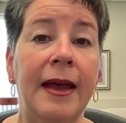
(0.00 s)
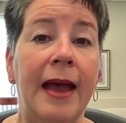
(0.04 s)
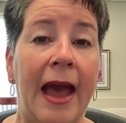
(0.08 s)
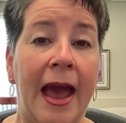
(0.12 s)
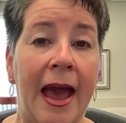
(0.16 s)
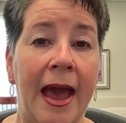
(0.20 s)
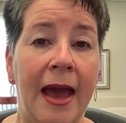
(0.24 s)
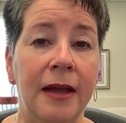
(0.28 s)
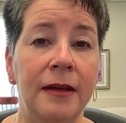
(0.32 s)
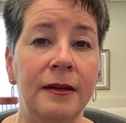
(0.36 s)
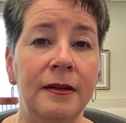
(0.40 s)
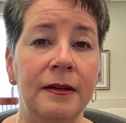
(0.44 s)

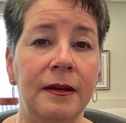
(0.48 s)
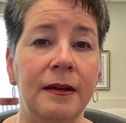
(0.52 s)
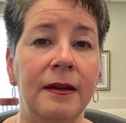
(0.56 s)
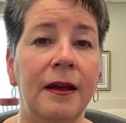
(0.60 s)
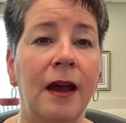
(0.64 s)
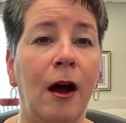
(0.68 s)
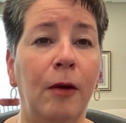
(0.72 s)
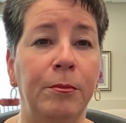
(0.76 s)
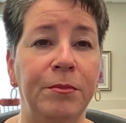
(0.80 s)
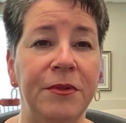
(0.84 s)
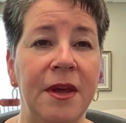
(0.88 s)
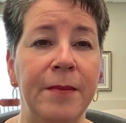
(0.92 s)
and
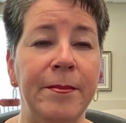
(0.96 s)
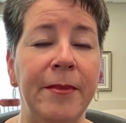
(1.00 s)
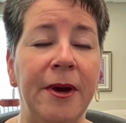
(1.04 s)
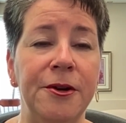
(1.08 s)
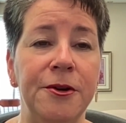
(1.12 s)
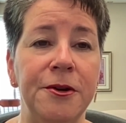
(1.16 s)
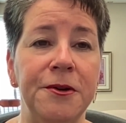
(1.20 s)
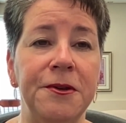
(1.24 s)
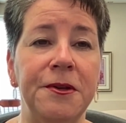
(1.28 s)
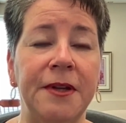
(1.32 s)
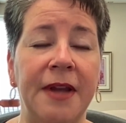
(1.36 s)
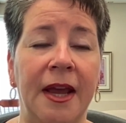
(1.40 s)
helped them
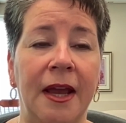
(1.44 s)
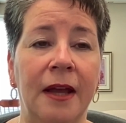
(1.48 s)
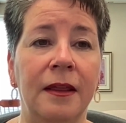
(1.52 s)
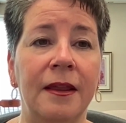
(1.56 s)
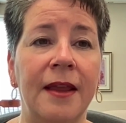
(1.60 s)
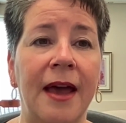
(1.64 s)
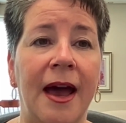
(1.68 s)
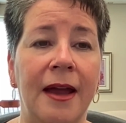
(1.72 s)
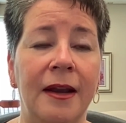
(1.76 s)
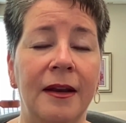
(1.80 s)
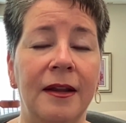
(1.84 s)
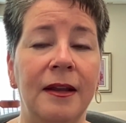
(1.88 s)
understand
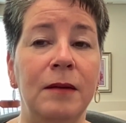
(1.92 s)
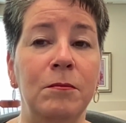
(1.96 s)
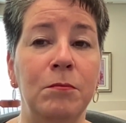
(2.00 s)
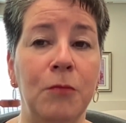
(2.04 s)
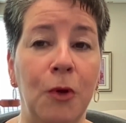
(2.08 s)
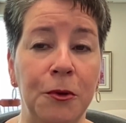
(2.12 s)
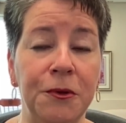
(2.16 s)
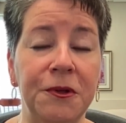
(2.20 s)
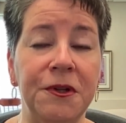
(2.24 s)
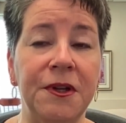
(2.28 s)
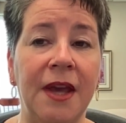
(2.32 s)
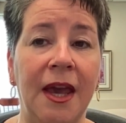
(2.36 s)
that in
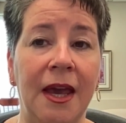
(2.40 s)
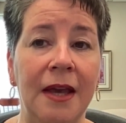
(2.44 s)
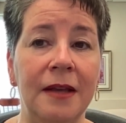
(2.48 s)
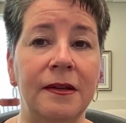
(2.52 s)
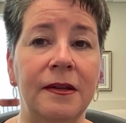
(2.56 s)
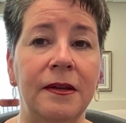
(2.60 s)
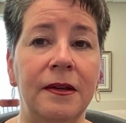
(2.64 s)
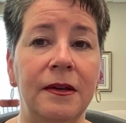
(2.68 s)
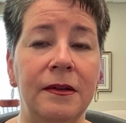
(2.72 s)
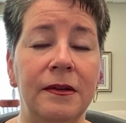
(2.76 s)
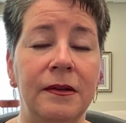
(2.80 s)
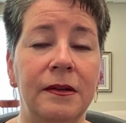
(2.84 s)
most
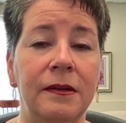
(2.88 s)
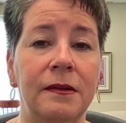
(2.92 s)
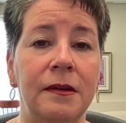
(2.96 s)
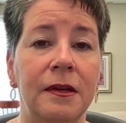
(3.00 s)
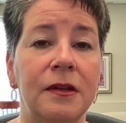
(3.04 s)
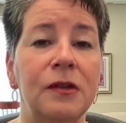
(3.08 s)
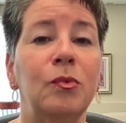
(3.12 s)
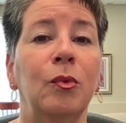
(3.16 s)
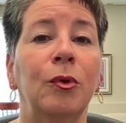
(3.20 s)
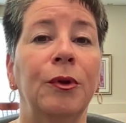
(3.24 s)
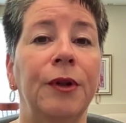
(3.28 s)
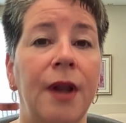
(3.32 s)
cases,
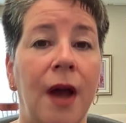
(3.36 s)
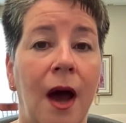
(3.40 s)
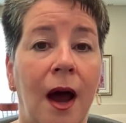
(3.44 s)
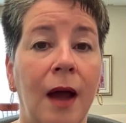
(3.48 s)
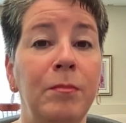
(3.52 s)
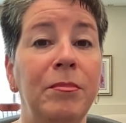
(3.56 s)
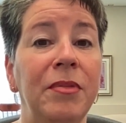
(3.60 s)
this will not